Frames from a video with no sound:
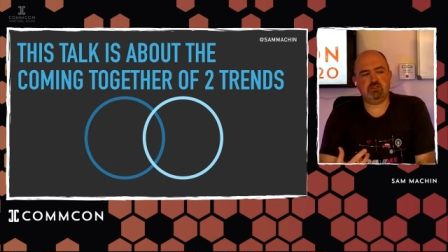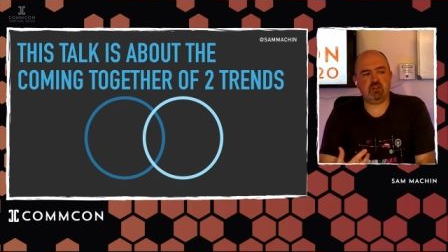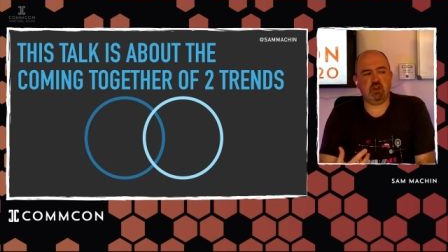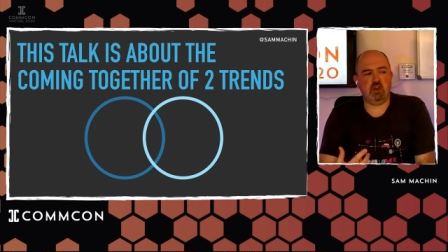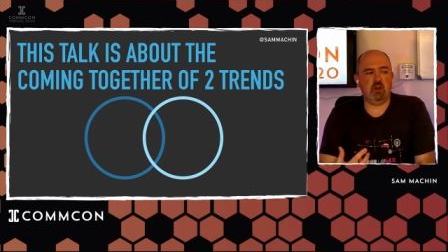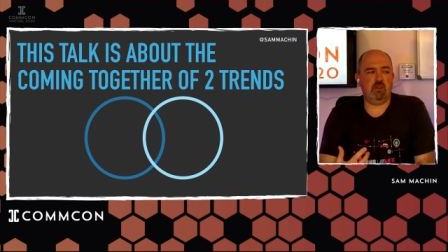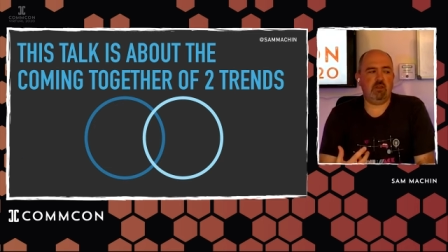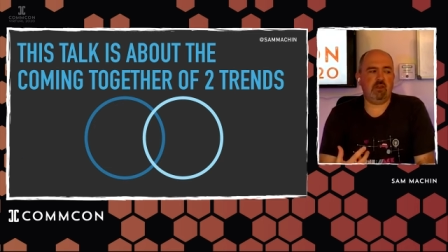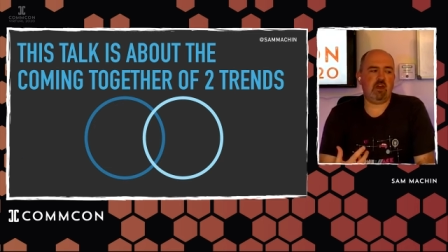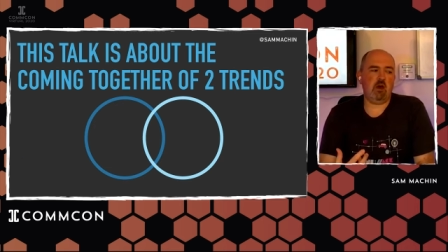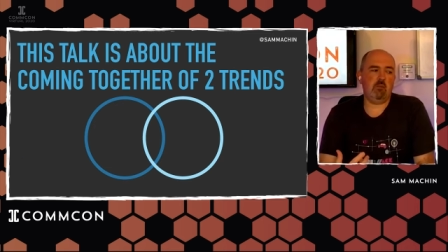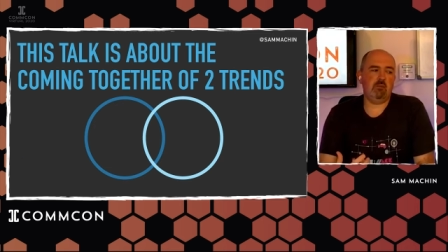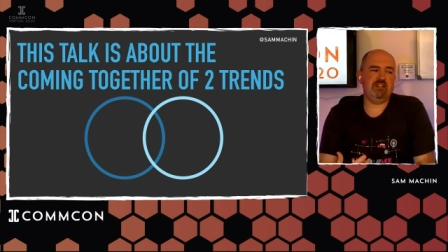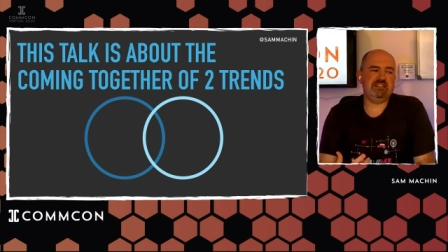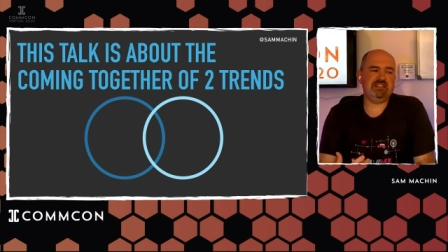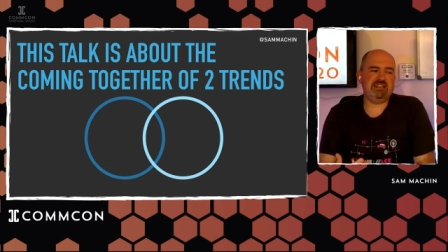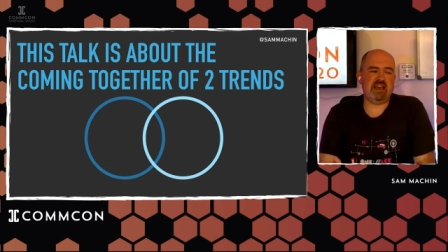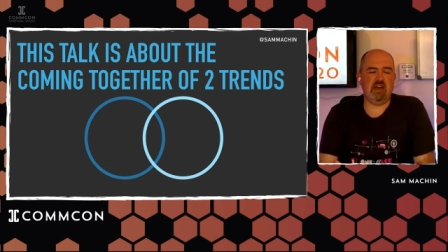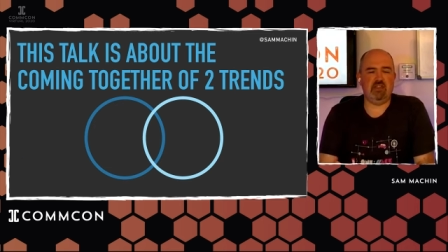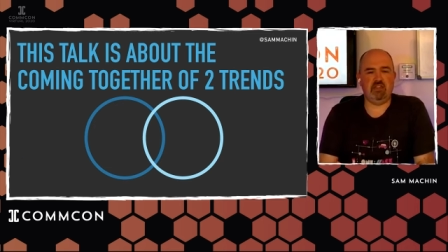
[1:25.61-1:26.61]
the
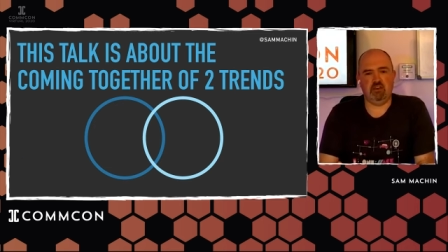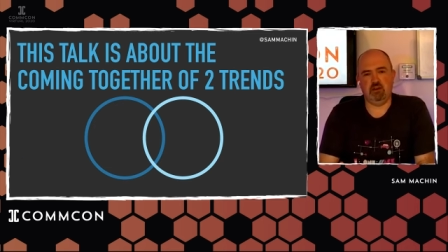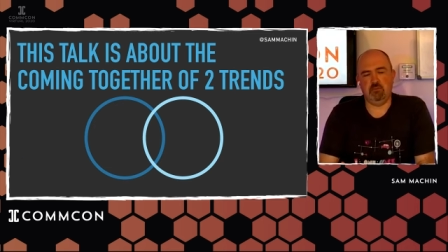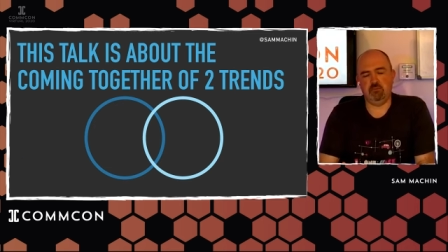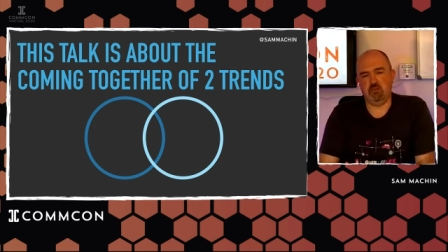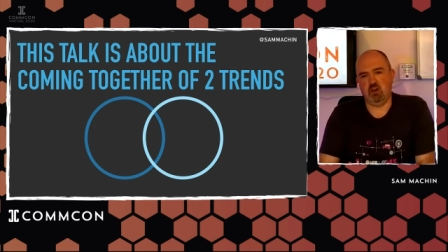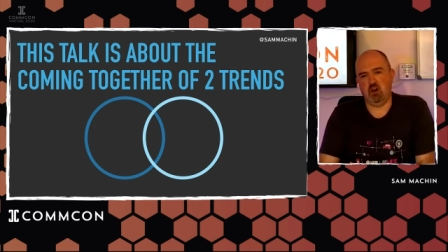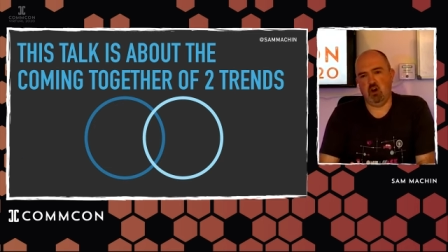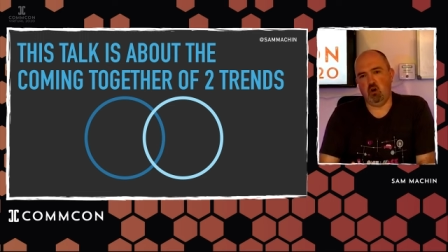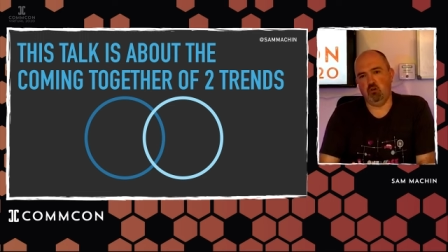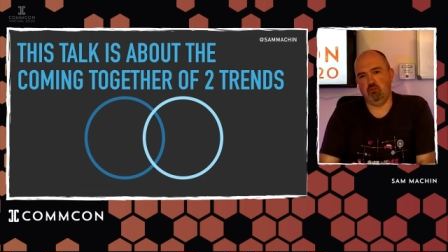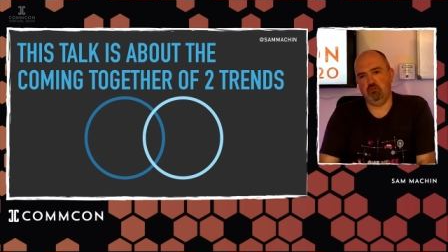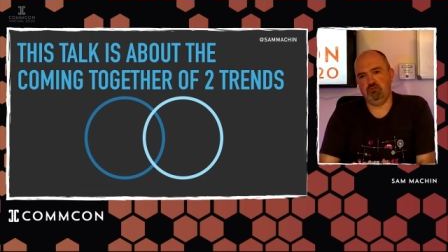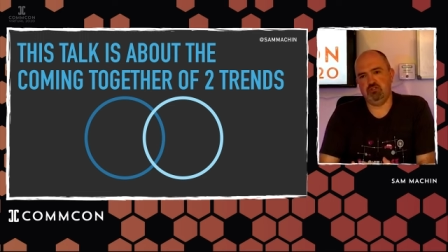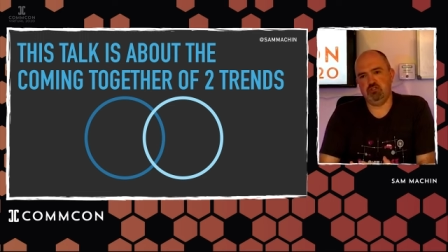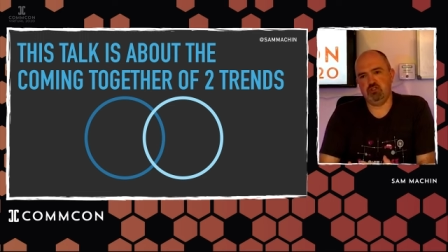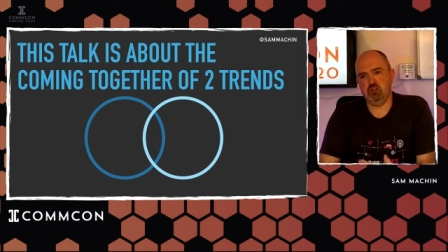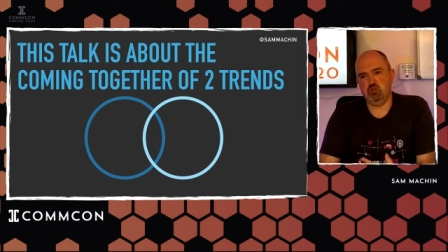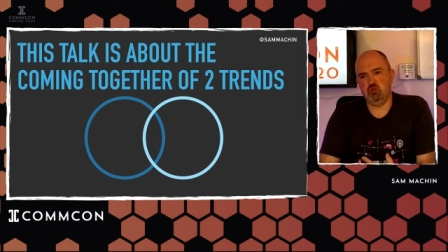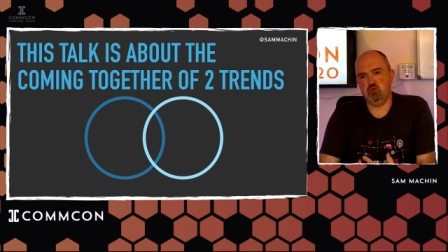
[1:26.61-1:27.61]
coming together of
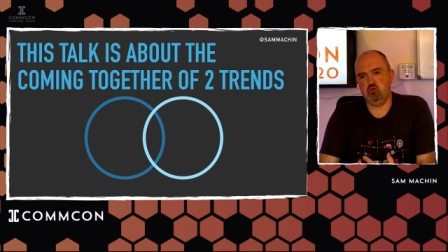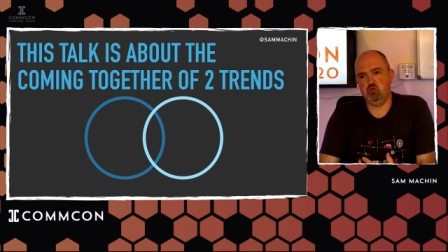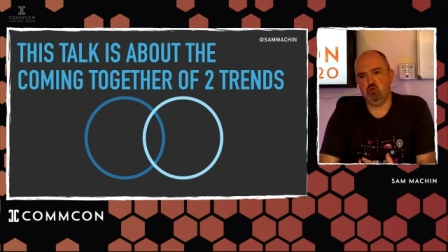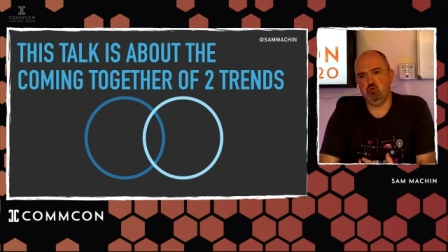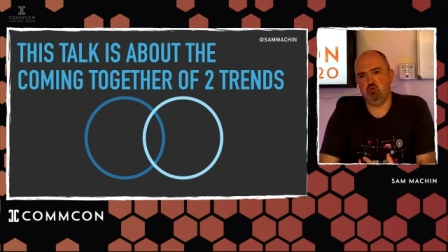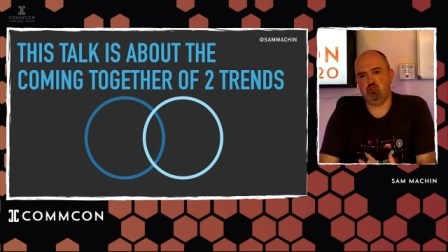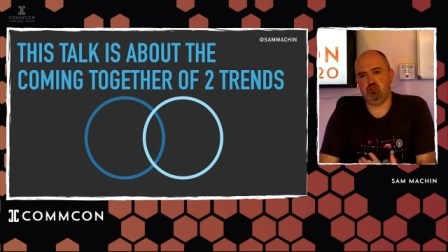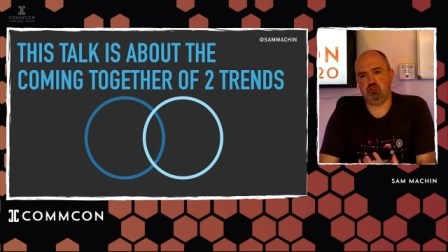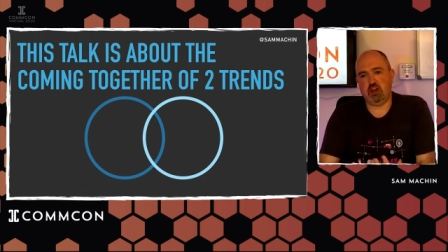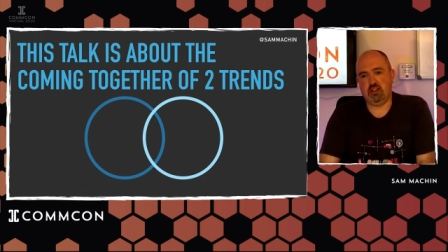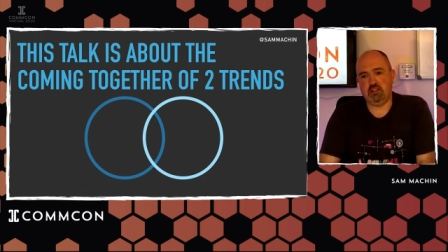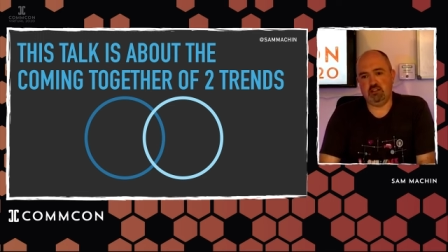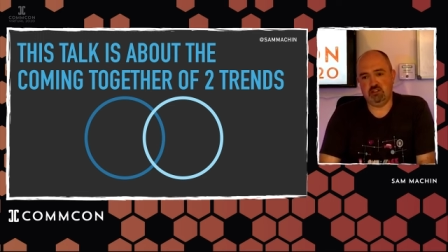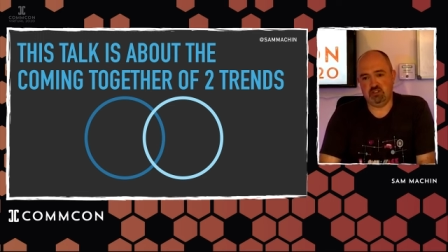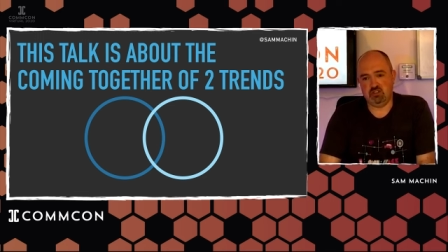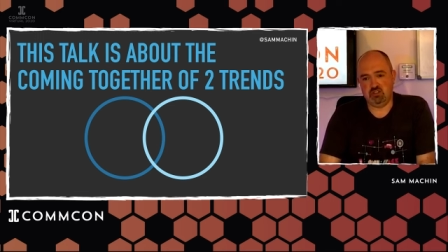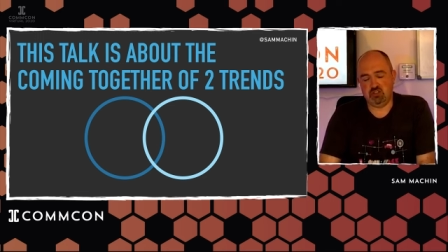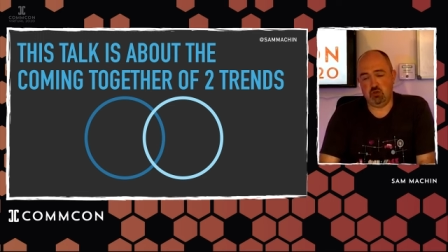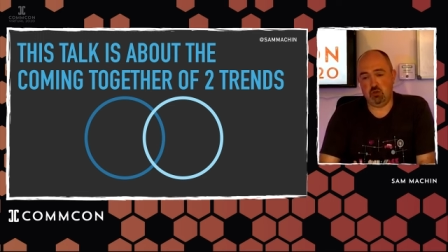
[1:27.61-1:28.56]
two trends,